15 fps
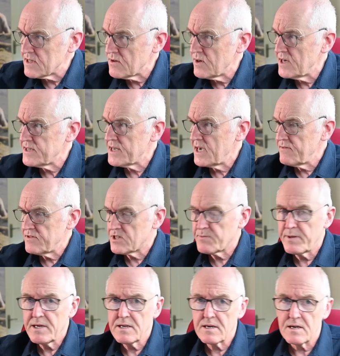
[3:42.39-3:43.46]
to David
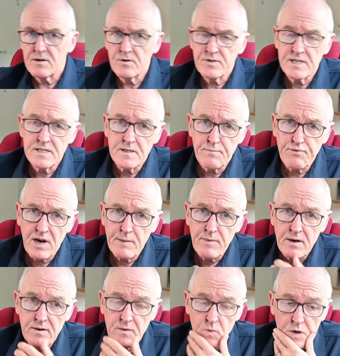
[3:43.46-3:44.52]
Speaker, who did the
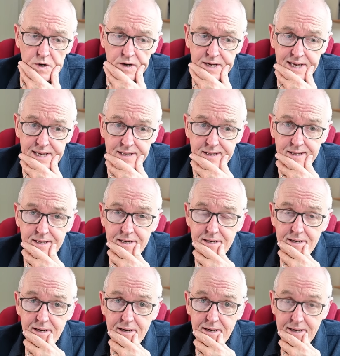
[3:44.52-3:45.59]
primary work
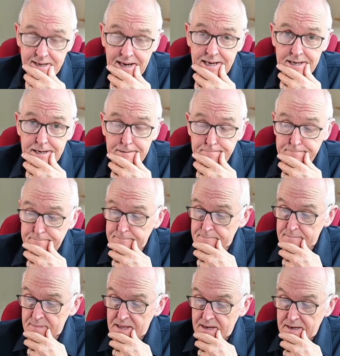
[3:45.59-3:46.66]
in Canada,
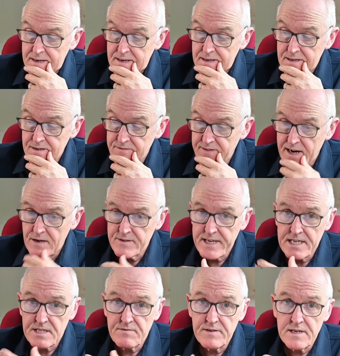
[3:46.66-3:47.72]
who found
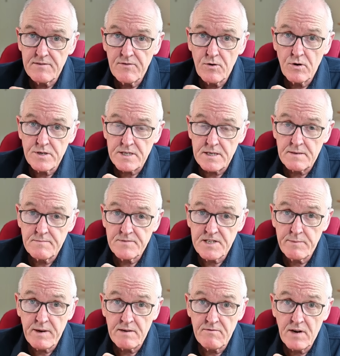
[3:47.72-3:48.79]
SV40,
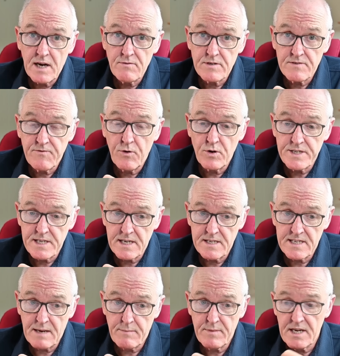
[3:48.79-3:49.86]
simian virus 40
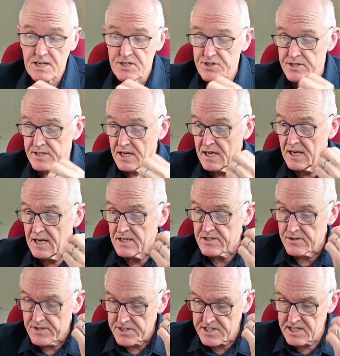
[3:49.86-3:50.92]
contamination.
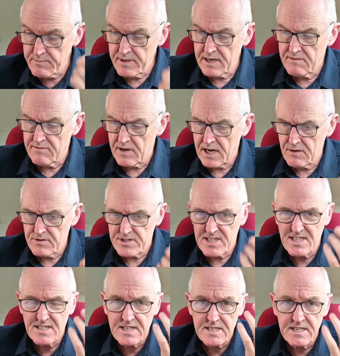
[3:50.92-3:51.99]
So the simian virus
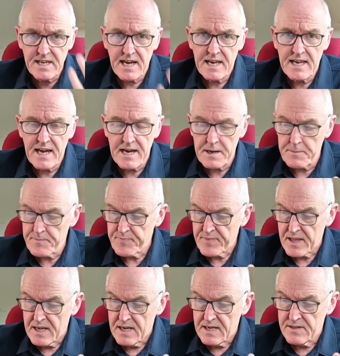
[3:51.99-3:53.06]
is the DNA
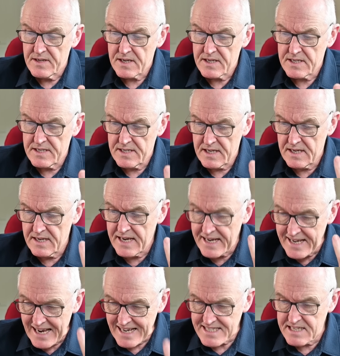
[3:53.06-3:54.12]
that can
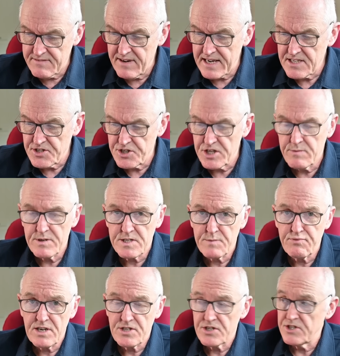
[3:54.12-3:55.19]
inactivate tumor
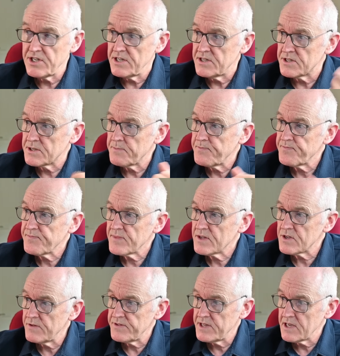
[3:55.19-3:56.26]
suppressor genes.
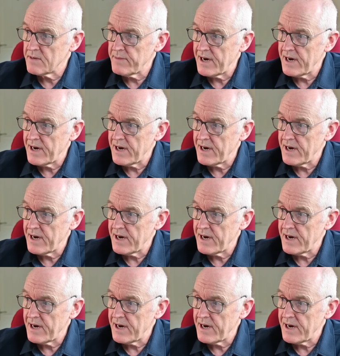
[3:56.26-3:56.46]
So if you think